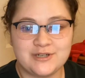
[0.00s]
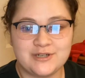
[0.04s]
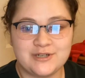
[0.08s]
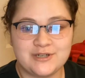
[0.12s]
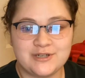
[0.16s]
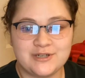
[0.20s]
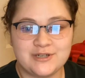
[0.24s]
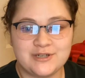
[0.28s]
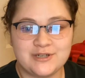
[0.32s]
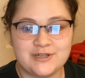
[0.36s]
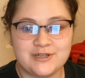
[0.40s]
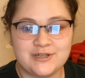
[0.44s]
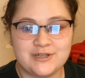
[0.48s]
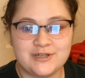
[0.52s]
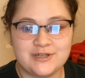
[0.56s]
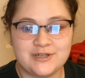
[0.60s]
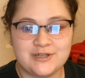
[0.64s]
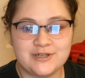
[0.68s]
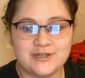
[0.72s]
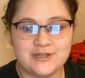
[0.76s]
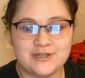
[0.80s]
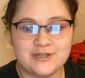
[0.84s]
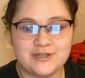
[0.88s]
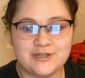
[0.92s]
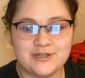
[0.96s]
Hello,
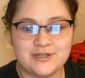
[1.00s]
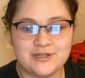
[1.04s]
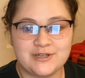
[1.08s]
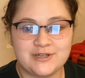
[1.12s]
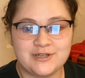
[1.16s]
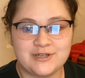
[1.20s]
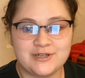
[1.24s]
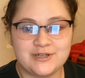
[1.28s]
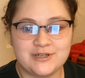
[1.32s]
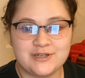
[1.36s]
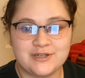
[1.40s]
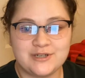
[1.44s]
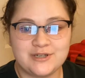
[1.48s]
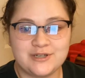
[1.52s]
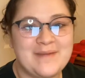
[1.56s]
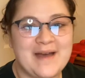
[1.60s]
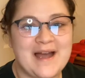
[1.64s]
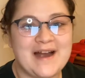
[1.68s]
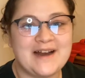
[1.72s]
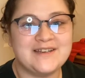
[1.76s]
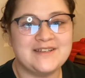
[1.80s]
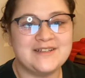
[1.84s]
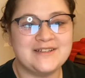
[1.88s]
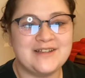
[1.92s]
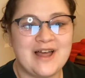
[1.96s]
everyone, and welcome
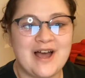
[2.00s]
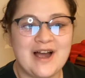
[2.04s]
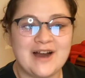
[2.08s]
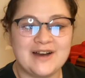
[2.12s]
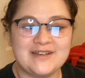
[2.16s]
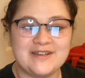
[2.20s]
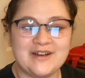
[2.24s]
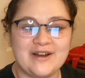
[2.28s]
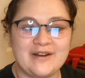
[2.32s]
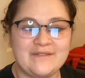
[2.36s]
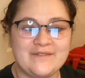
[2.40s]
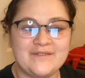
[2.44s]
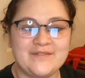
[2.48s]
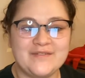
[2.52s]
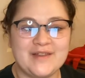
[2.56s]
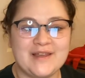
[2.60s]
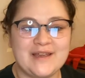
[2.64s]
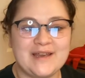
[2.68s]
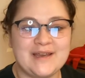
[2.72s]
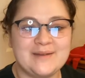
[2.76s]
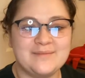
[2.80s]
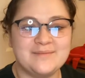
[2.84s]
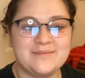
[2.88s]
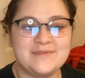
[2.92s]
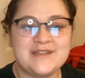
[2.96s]
back to Locked On
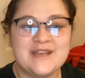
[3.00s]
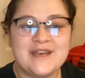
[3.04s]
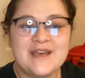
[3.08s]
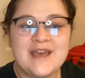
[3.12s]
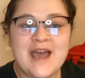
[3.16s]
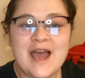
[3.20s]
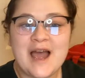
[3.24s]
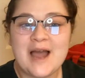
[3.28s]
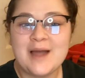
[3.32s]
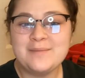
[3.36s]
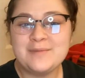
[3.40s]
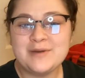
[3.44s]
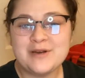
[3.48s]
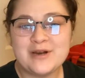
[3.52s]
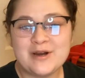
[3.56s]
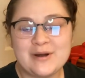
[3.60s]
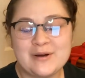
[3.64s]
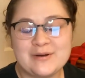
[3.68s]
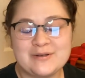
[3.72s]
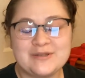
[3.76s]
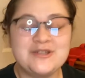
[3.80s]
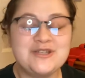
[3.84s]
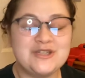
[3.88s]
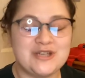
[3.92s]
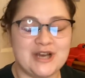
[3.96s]
Flames. I'm your
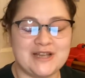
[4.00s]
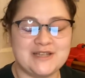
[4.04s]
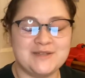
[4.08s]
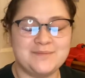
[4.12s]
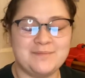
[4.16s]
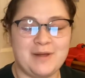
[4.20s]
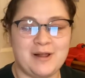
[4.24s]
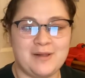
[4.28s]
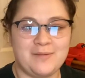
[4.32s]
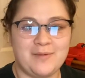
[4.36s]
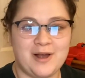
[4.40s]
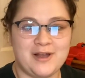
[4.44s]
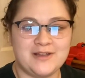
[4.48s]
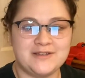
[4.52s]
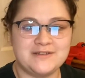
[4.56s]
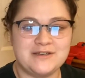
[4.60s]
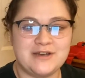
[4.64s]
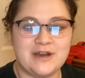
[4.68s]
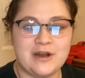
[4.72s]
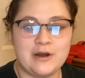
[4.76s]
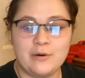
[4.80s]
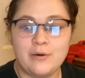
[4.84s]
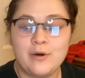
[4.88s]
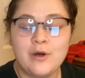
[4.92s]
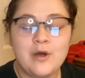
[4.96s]
host, Jess
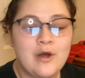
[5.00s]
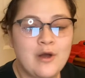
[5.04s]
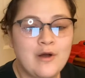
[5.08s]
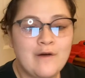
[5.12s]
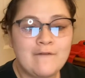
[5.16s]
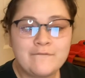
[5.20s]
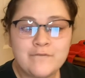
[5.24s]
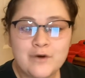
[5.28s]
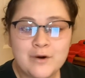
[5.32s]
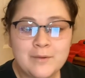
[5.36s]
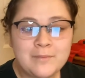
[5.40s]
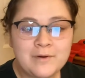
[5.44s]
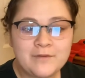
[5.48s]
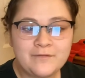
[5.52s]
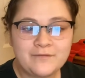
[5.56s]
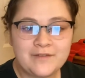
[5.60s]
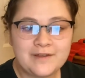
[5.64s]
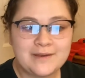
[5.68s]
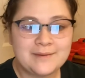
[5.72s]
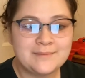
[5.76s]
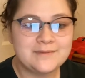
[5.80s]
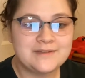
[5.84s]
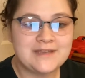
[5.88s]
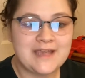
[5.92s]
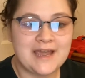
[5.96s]
Belmosto. Former
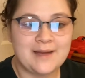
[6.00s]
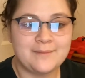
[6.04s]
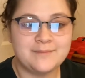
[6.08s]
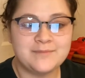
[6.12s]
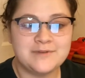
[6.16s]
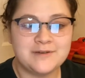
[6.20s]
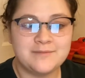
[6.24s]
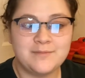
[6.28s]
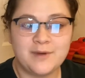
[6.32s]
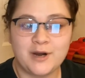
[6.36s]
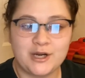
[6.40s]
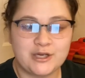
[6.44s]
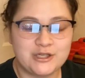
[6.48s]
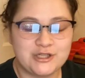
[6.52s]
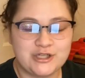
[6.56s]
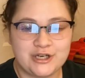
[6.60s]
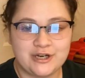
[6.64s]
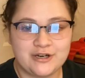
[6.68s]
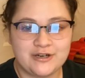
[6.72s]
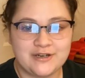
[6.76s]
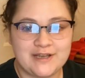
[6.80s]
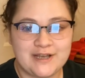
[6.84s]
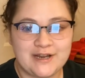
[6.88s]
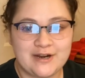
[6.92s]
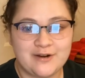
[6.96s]
Flames captain Mark
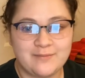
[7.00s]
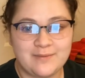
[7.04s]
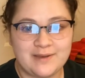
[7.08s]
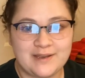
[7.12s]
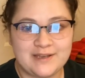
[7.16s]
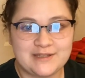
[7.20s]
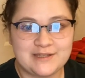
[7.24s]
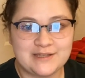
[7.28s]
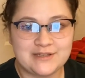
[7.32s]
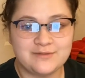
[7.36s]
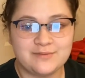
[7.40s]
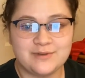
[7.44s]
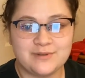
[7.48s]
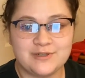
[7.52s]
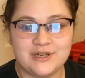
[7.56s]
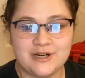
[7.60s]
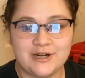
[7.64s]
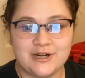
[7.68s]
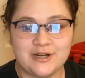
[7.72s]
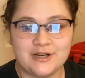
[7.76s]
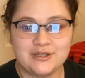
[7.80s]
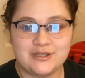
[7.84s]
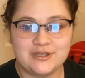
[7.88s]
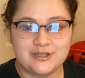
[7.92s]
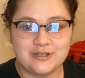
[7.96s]
Giordano makes his
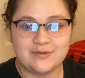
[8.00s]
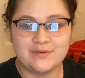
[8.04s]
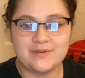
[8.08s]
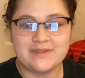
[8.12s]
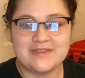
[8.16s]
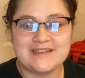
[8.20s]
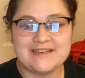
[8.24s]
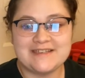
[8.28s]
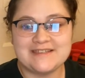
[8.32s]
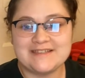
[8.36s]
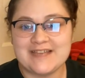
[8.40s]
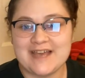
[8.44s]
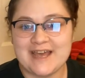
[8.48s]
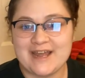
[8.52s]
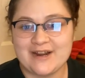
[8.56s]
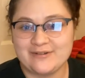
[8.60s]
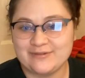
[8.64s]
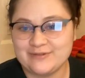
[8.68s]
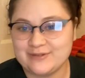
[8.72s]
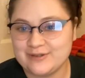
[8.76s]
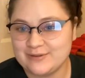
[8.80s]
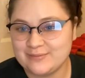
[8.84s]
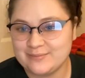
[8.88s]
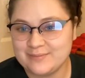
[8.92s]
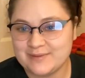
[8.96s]
return to the
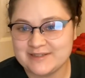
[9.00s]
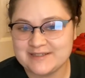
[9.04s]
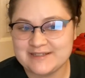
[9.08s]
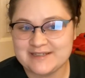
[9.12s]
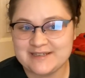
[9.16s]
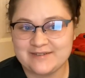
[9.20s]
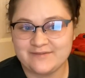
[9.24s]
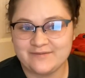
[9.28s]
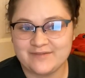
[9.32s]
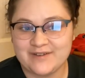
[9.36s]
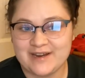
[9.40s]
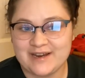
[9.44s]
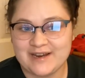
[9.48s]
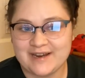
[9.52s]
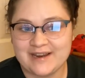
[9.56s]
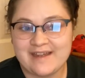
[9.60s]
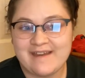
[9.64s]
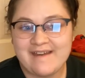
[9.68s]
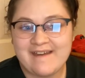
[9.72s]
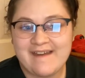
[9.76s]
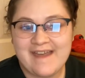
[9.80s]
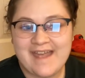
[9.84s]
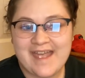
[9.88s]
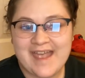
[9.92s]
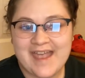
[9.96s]
Saddledome this
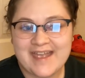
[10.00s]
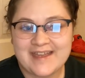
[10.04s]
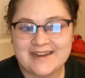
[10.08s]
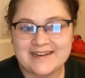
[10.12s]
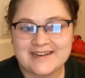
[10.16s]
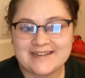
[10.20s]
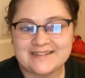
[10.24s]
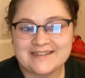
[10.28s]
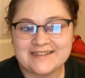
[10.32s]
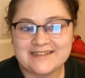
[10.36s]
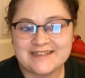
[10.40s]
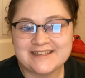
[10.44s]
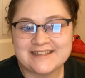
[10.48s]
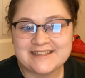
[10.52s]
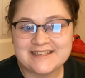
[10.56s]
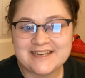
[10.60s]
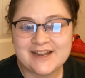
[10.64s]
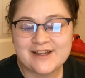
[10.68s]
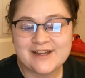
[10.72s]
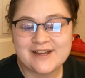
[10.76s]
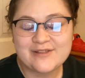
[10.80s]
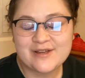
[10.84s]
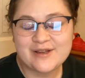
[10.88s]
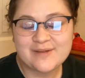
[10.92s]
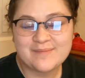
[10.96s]
evening, and let's take
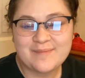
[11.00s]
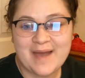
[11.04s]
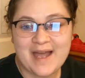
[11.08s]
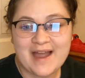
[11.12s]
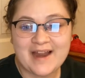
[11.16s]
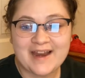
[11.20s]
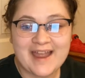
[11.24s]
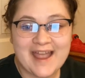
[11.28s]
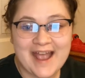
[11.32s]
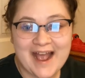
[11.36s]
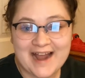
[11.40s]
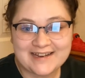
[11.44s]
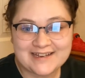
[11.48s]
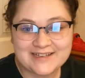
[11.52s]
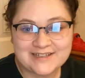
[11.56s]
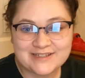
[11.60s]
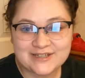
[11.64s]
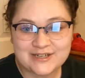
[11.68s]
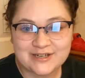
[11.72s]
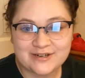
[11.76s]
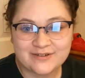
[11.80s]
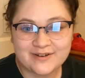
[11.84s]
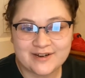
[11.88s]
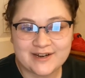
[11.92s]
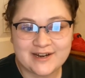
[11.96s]
a look back at
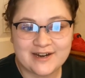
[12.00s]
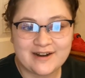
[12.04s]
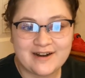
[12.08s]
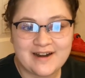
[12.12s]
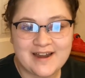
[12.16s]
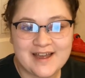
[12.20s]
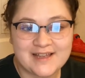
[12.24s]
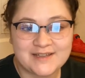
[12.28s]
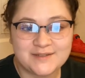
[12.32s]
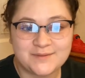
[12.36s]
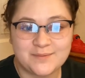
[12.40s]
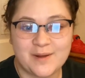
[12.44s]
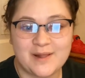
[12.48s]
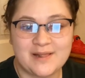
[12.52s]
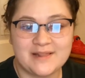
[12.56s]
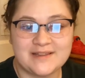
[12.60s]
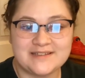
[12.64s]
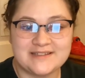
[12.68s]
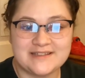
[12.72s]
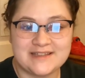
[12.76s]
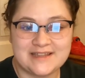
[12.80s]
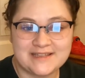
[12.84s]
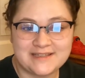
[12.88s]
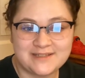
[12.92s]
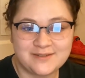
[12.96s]
his career as well
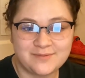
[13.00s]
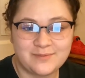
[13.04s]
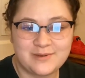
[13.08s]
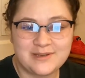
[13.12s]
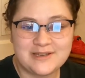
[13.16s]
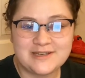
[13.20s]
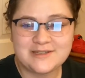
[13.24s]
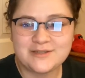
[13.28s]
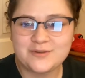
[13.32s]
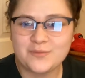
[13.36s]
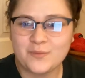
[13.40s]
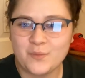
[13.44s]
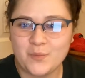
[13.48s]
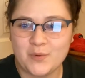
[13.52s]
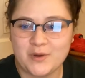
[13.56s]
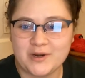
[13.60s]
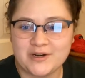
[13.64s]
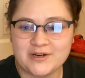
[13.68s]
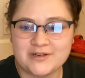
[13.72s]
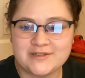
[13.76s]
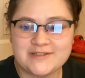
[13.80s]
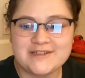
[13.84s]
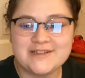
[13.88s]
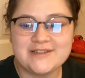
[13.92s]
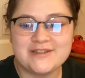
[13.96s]
as this week's
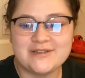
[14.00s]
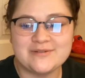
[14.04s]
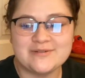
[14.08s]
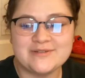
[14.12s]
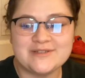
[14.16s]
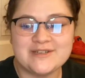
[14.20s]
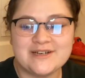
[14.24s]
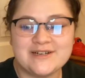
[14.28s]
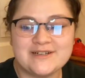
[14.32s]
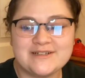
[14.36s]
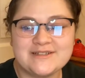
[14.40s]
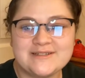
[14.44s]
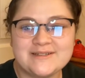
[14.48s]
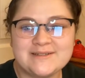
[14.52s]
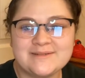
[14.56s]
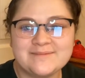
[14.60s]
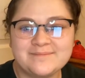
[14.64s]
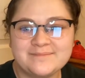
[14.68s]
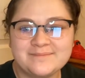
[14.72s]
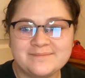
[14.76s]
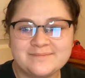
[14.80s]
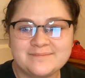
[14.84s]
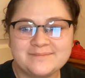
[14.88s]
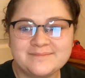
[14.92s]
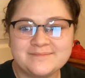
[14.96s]
winners and losers.